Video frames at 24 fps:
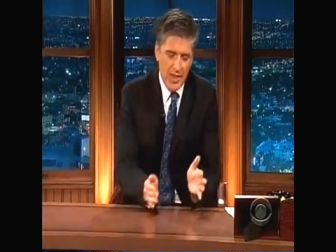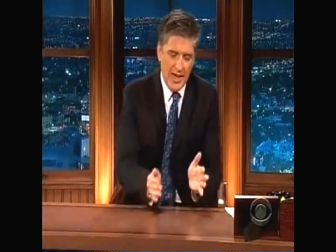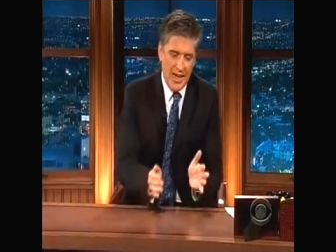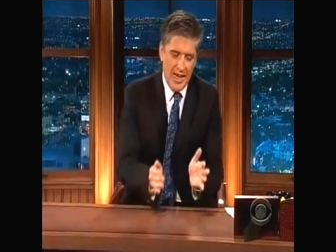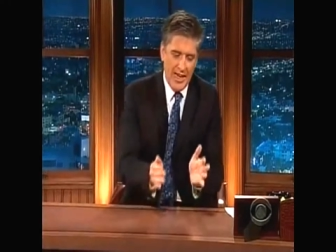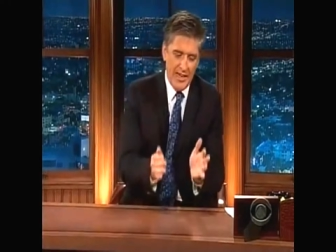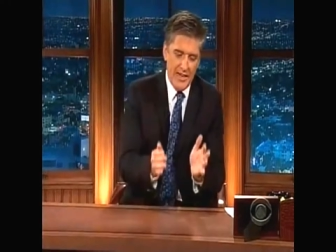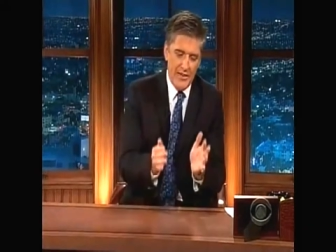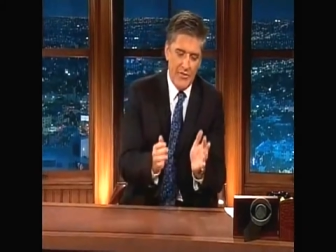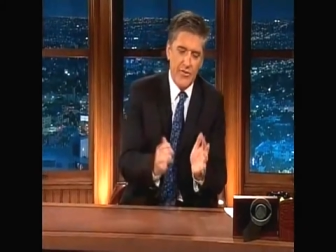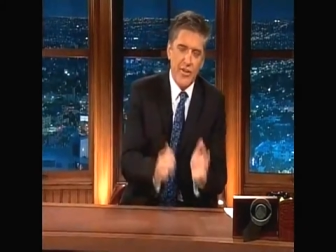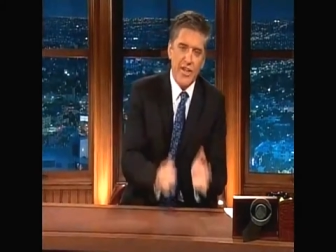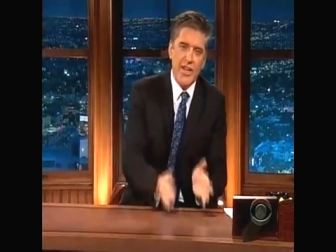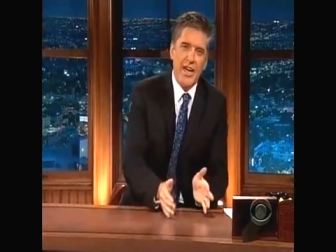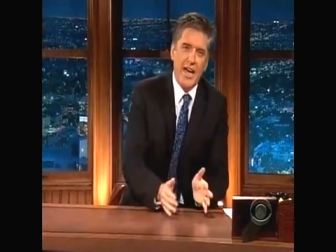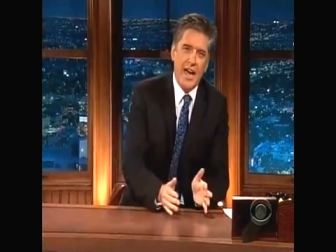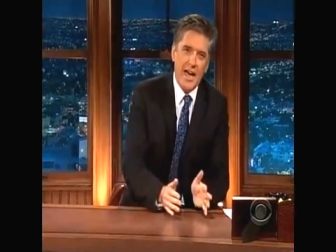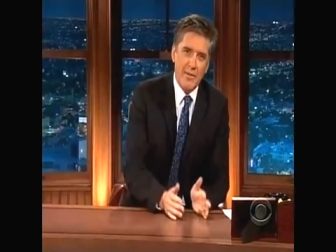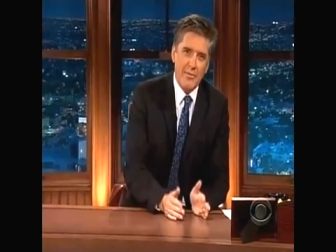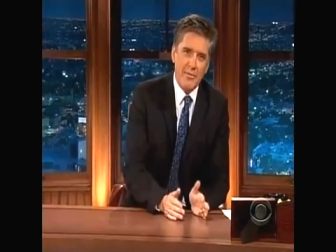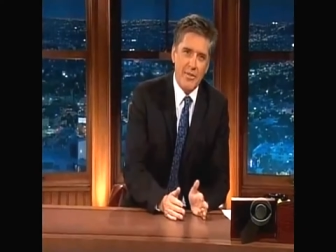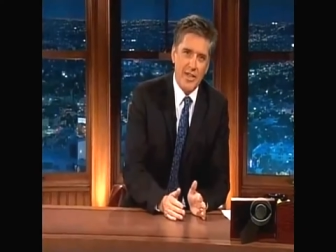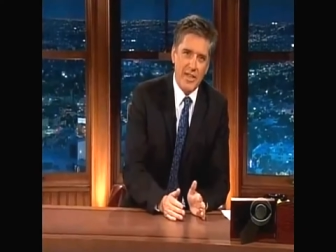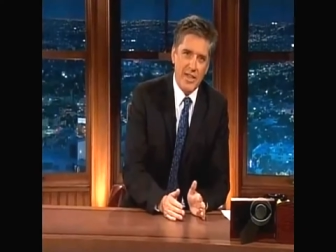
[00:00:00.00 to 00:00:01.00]
And in
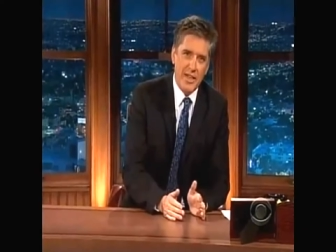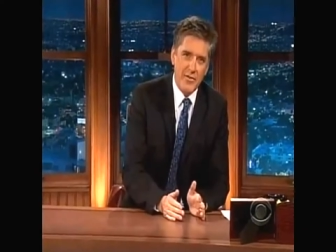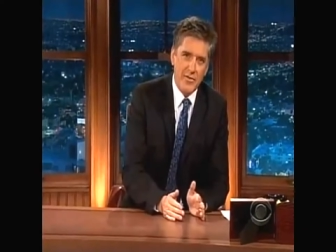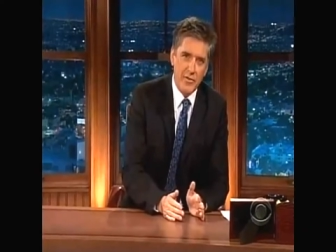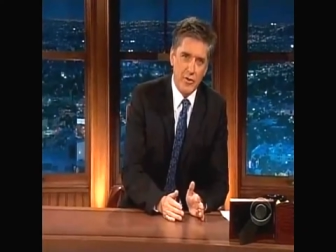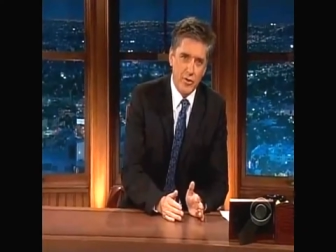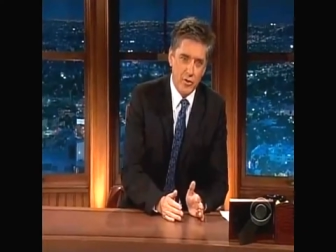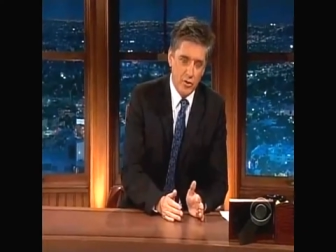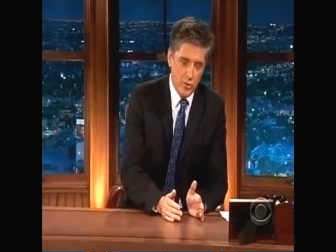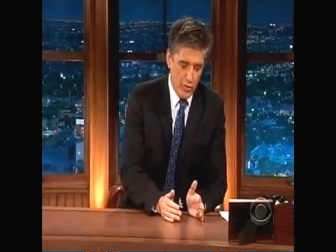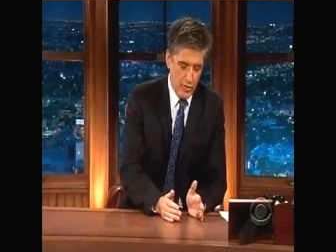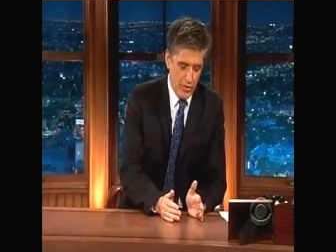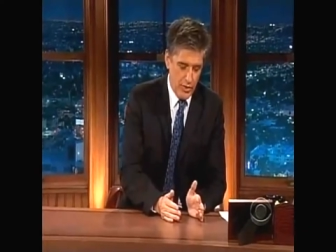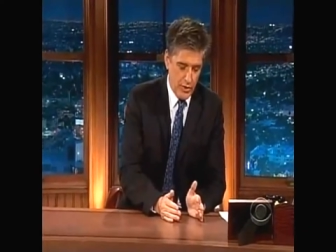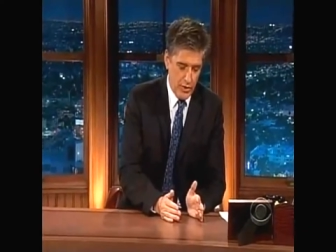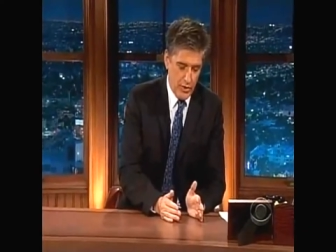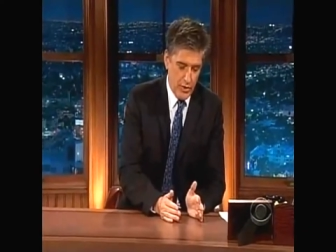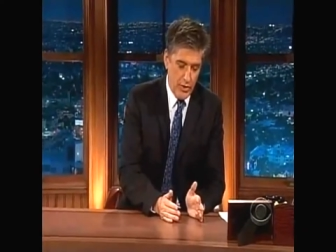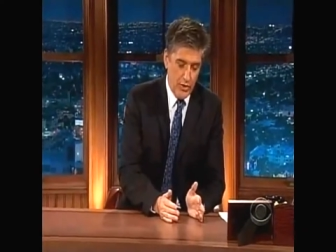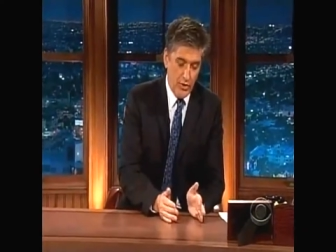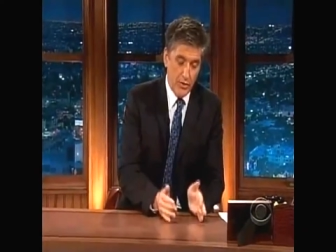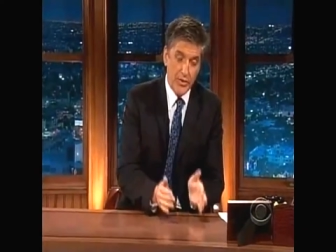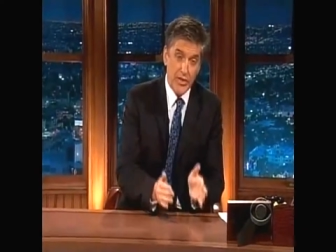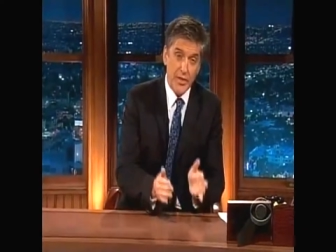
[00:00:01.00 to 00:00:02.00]
rehab, they give you what they
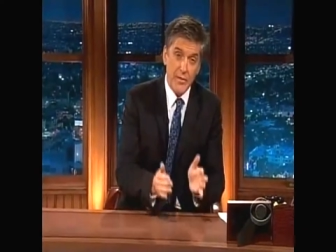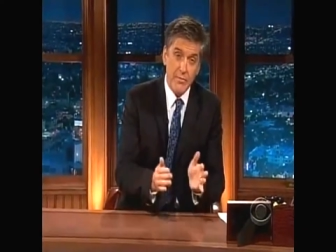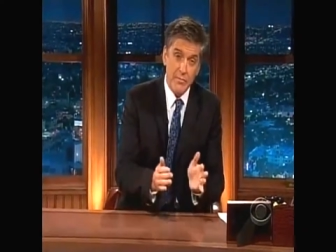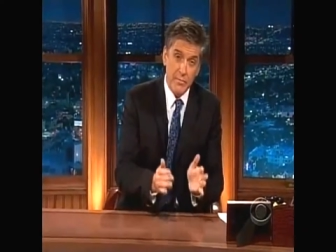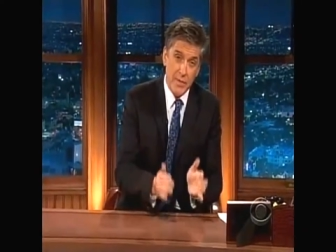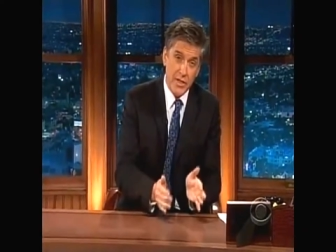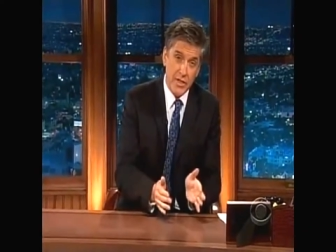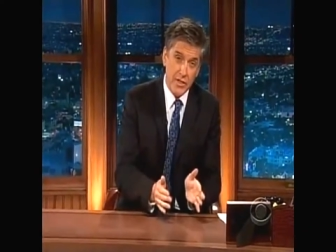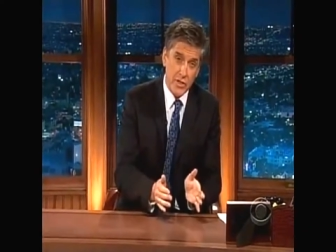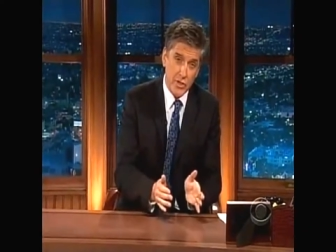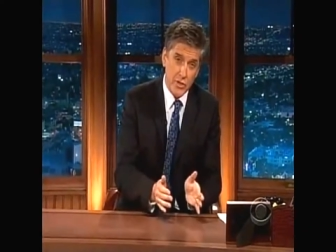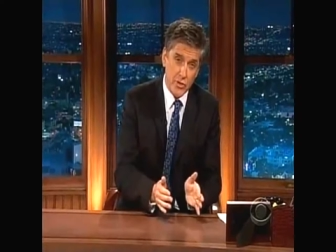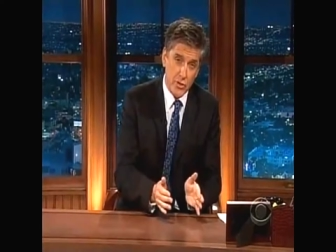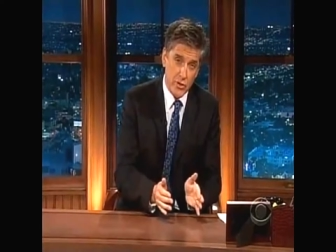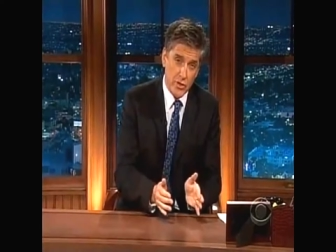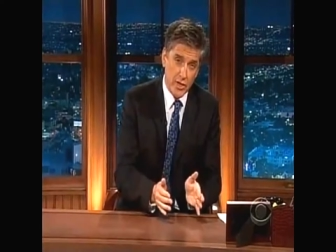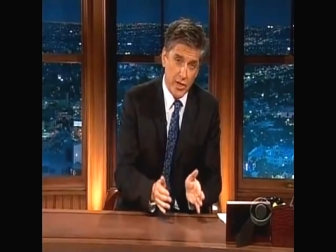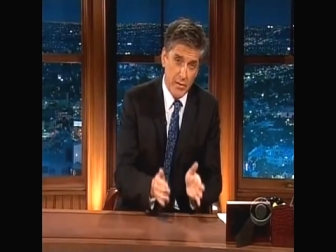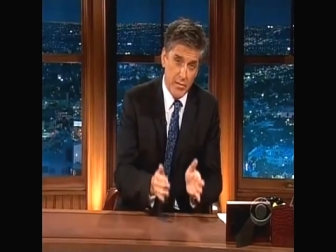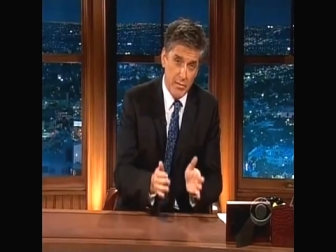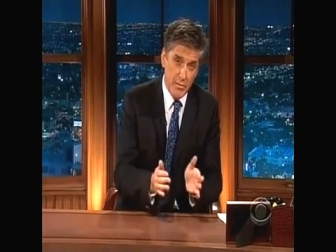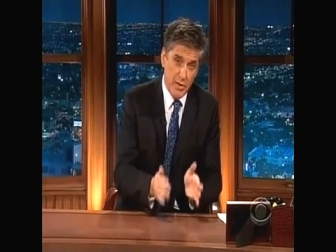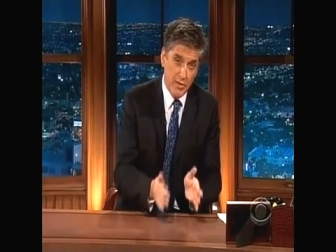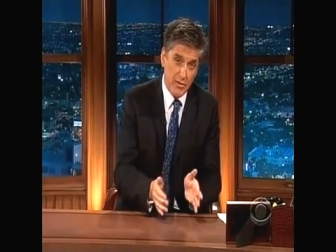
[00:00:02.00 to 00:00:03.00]
call the
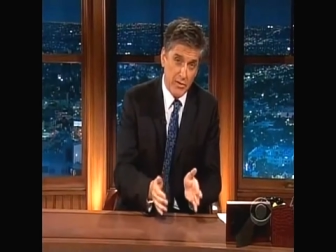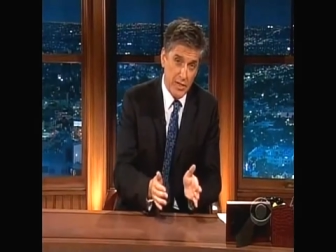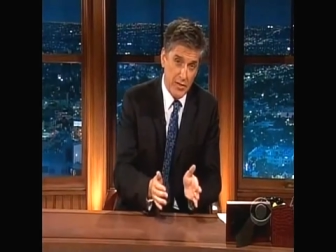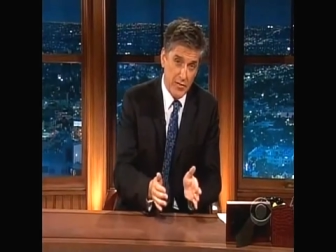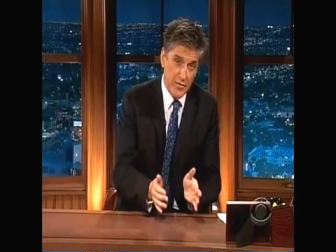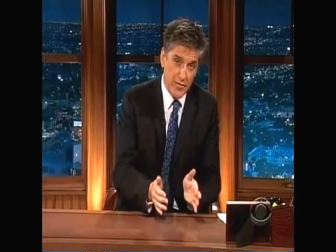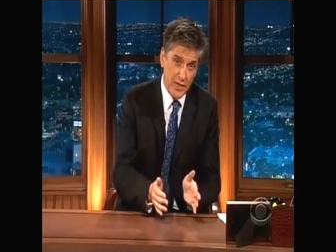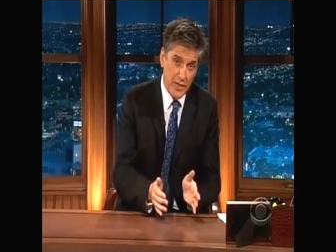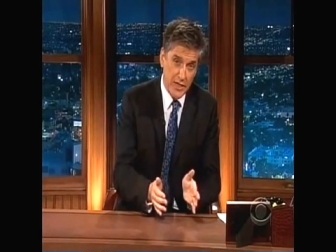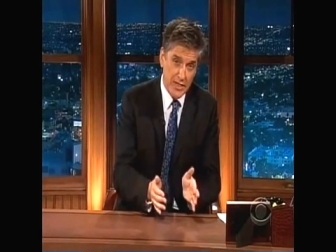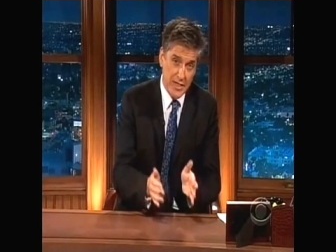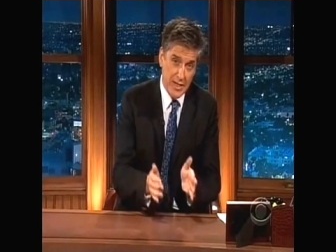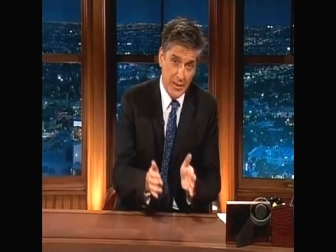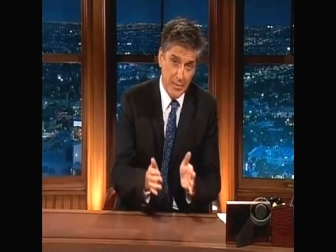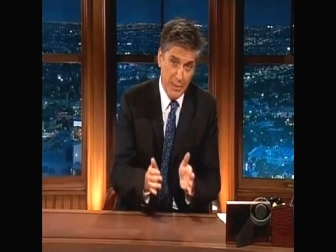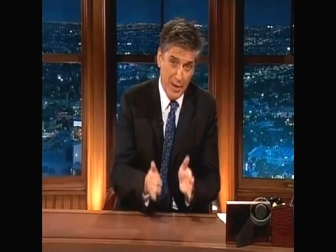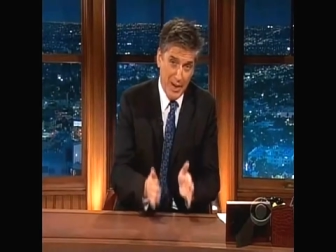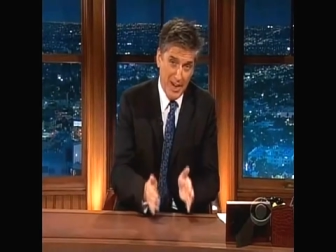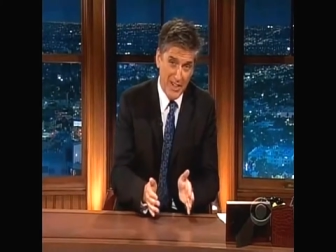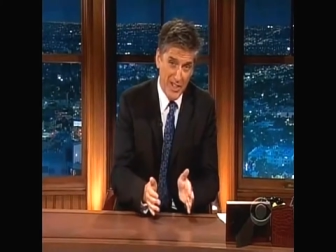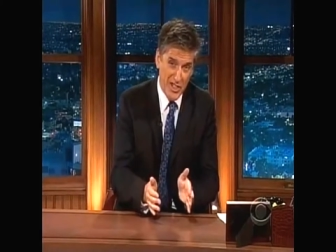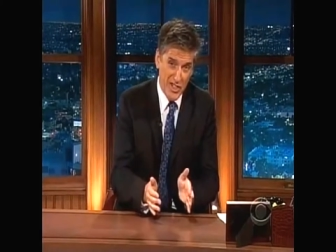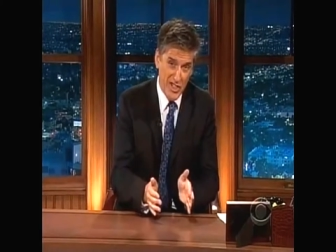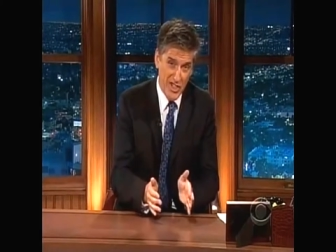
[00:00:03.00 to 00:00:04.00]
Minnesota Multiphasic
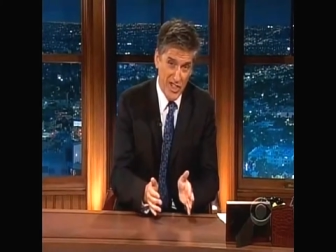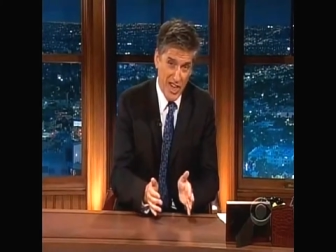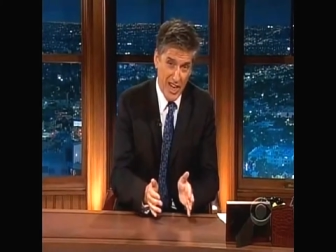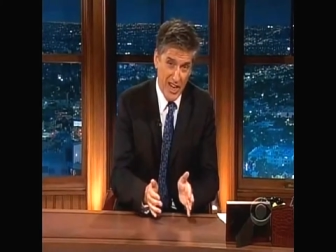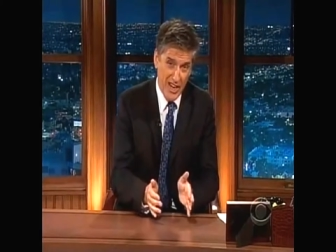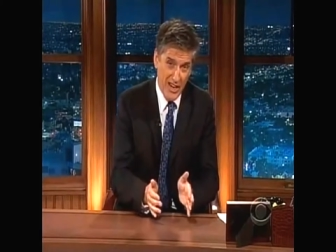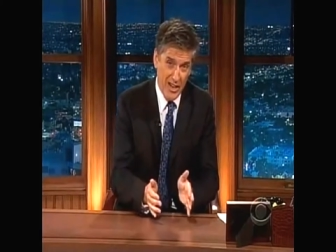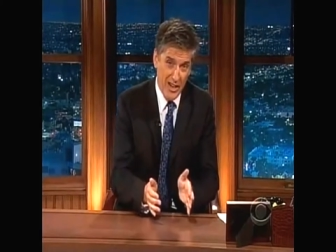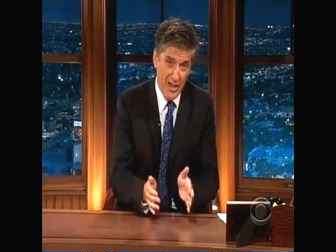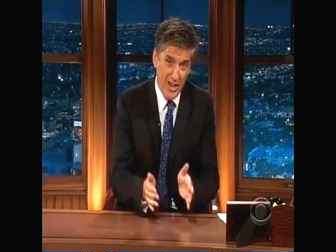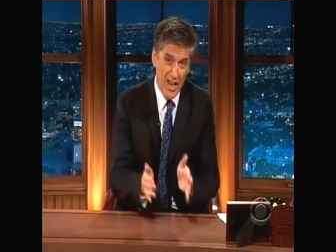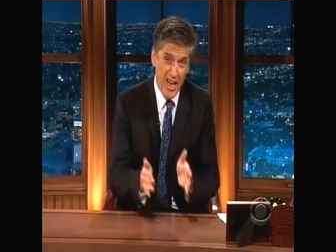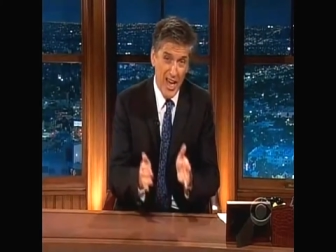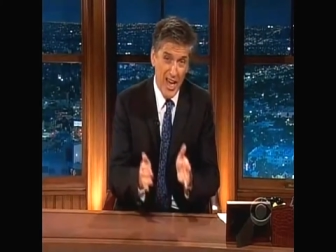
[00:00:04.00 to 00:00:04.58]
Personality